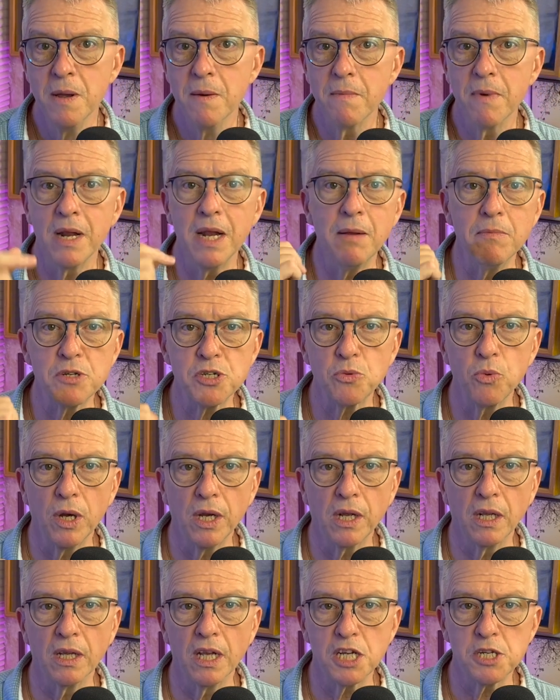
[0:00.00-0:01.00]
My name is
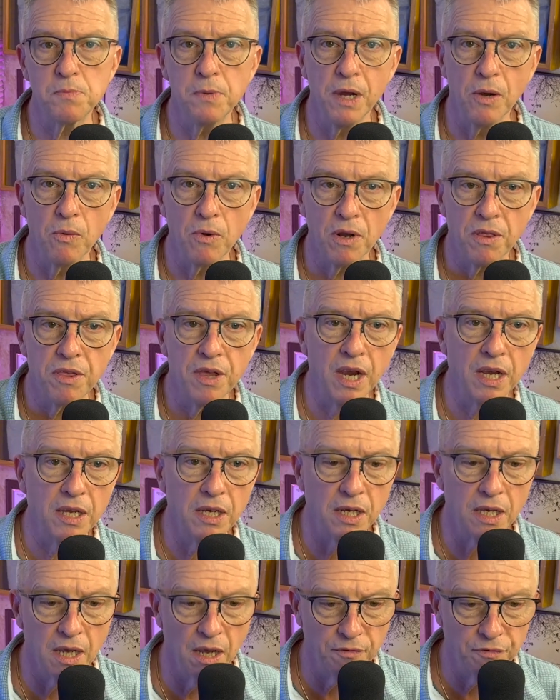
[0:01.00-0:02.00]
Dwight Gillespie. I want to thank
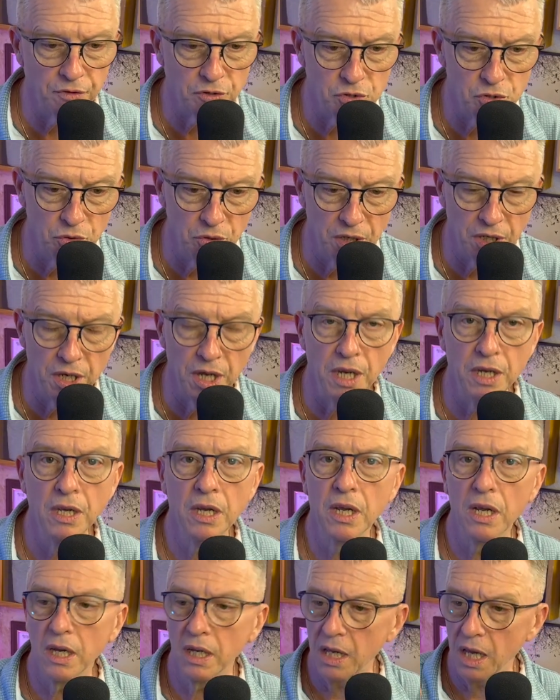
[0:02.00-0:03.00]
you again for tuning in.
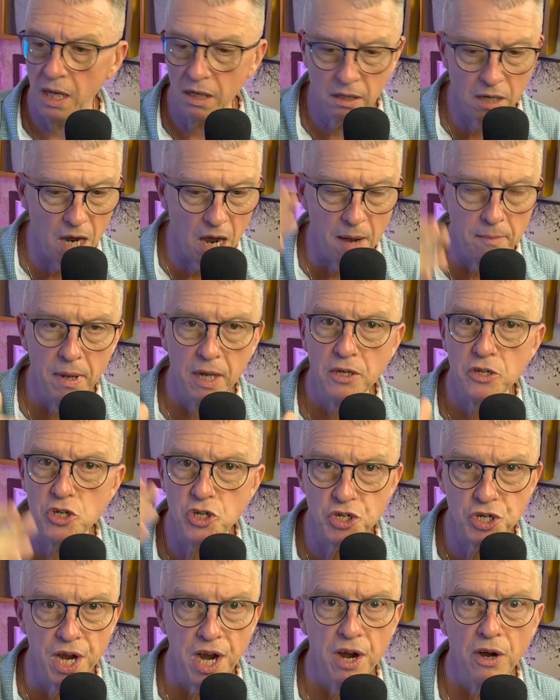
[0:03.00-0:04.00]
Again, comment,
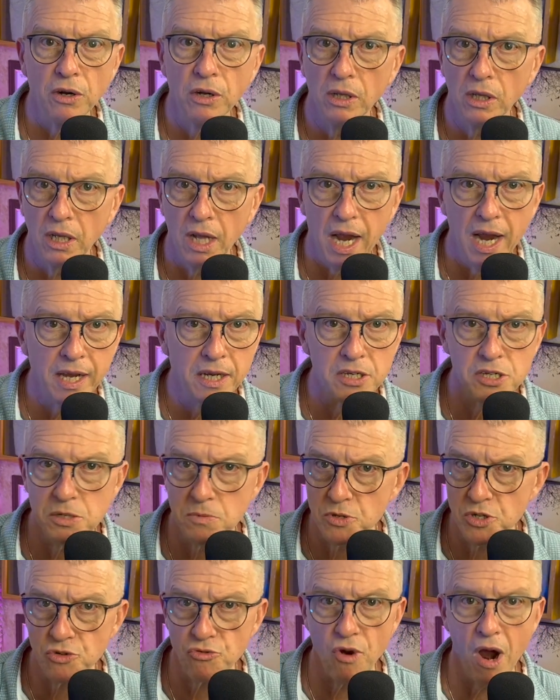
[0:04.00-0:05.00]
share, like,
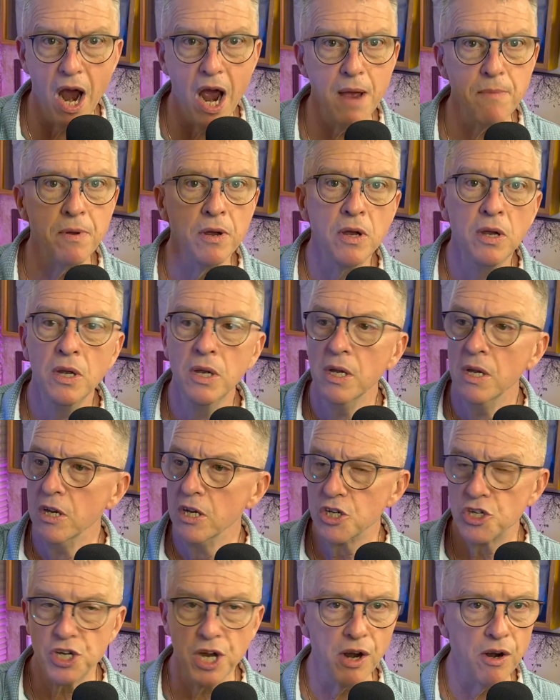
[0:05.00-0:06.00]
subscribe,
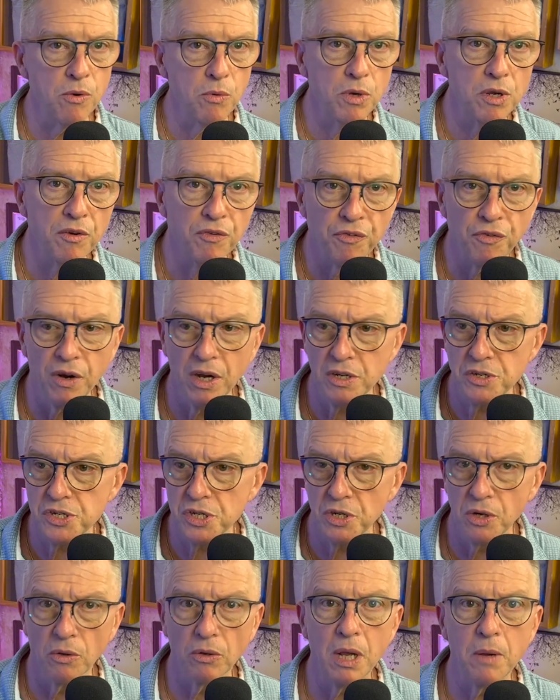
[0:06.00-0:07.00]
share it with your friends,
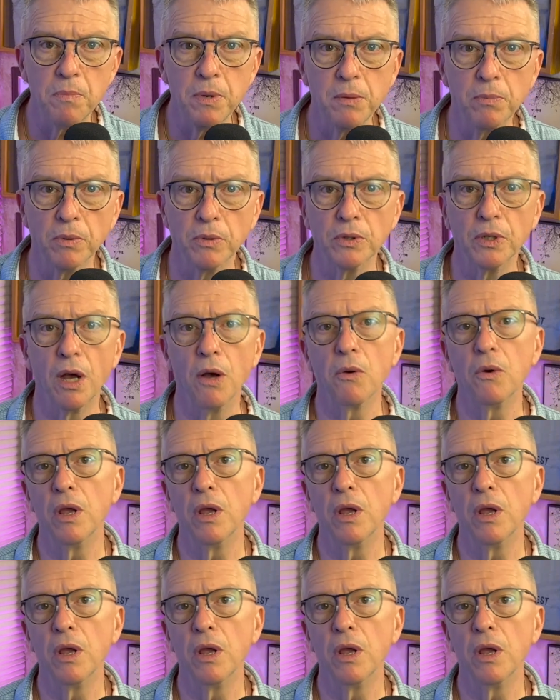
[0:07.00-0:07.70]
you know, let people know.